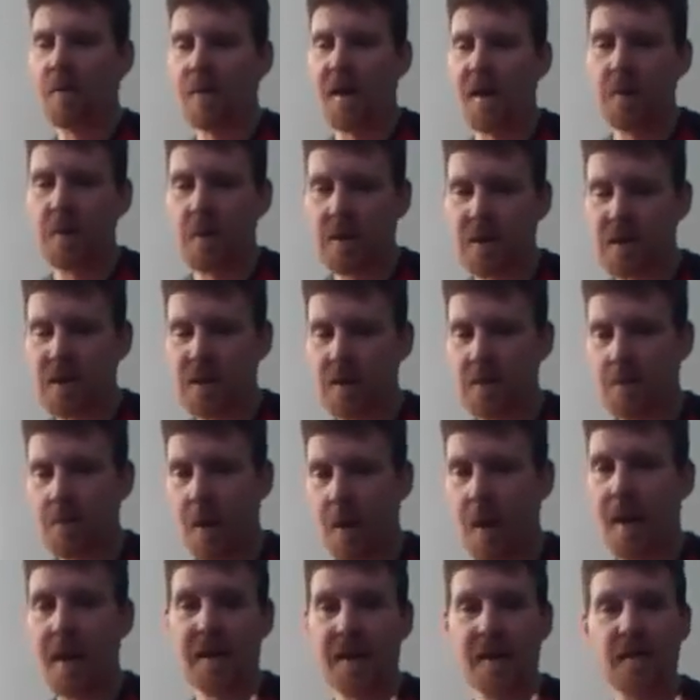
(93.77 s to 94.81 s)
I found out
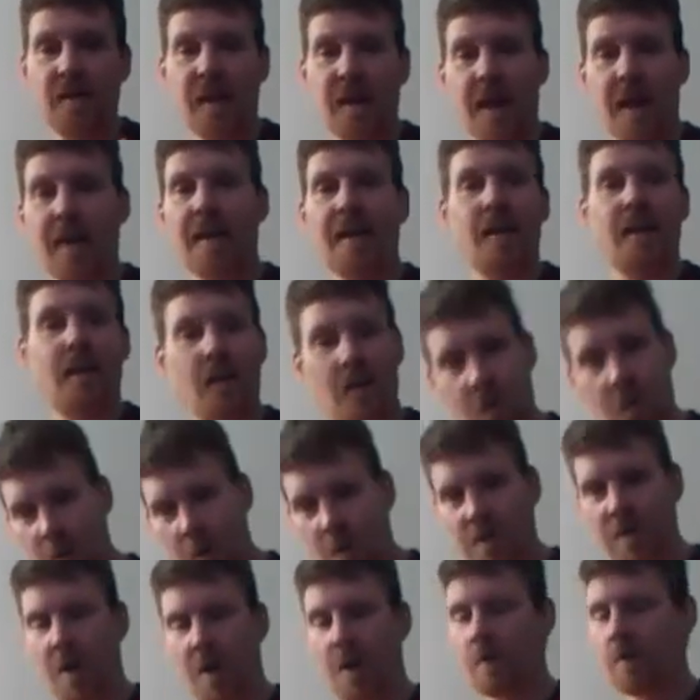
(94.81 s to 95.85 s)
the way that I could
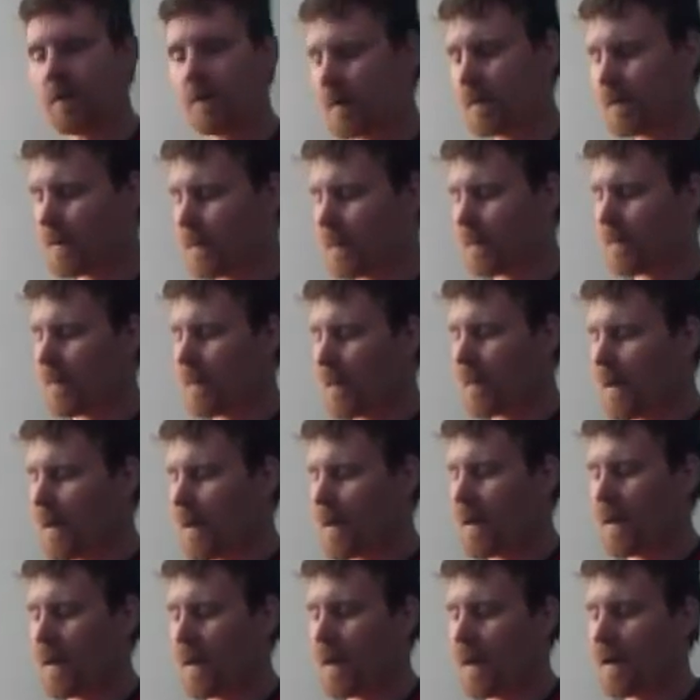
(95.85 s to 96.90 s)
kind of go
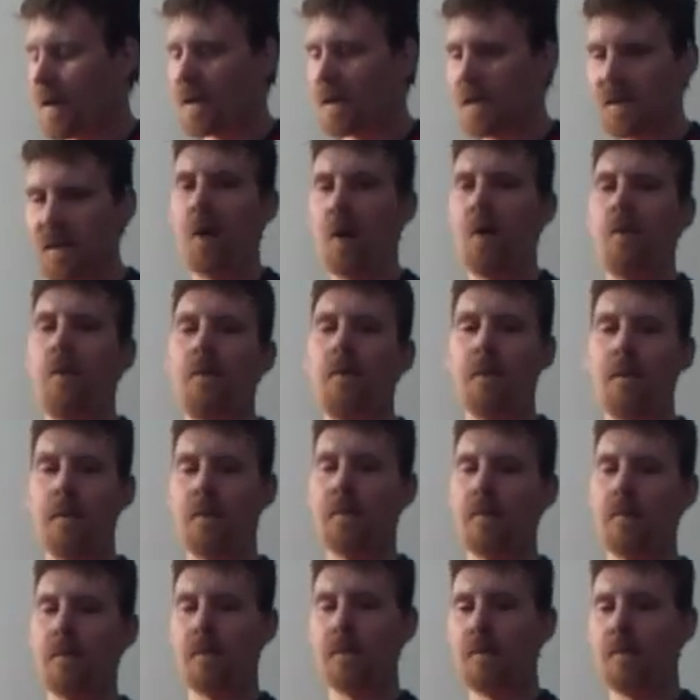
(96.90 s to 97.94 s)
in that direction
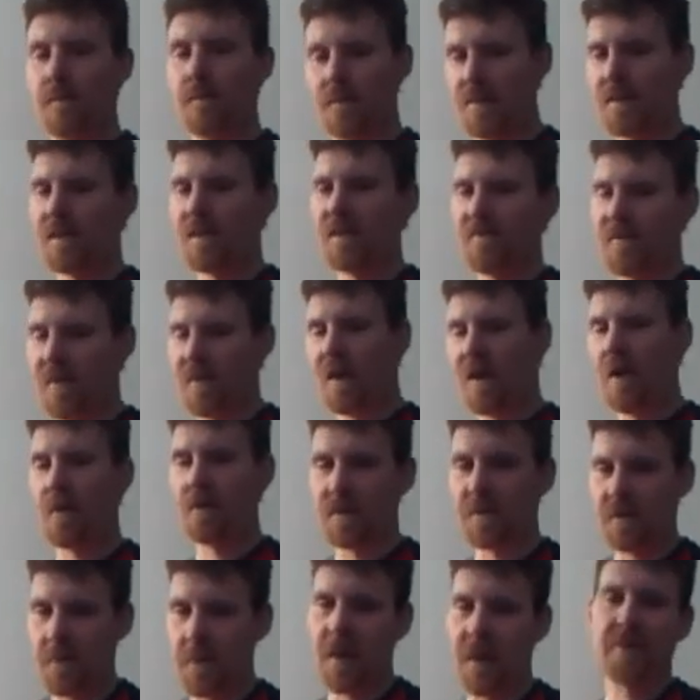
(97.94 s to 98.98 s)
is adding chord
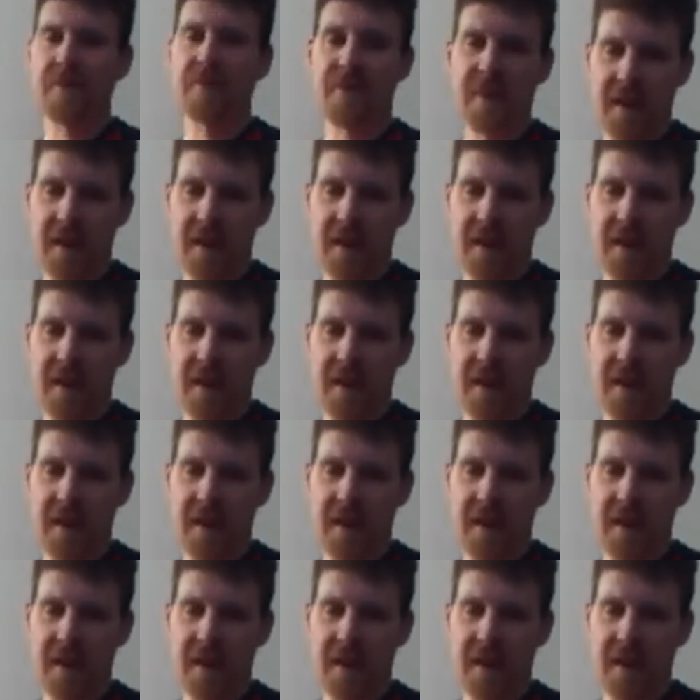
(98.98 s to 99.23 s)
tones.